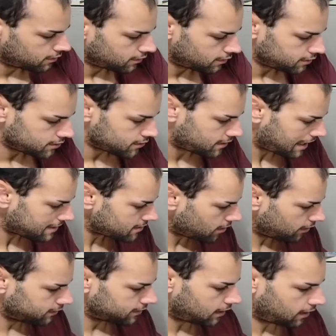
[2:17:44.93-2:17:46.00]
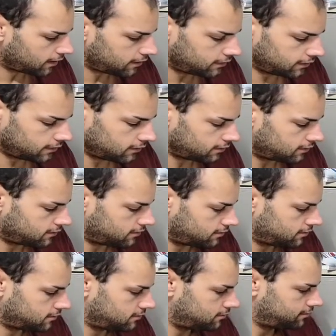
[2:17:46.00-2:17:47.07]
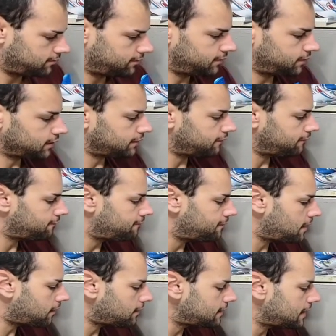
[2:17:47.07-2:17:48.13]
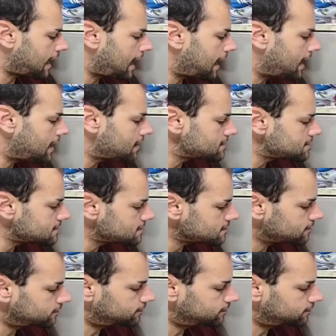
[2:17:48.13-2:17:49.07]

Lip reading: So that's all done. Looking very nice.